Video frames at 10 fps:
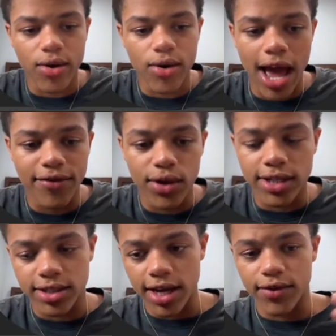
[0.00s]
half of you
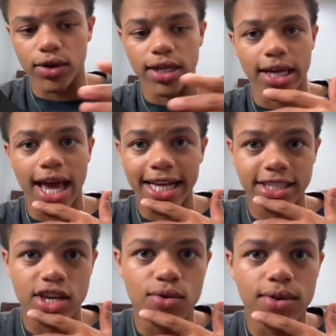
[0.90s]
guys are not even going to
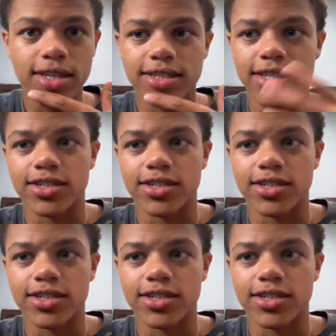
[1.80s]
execute on this. This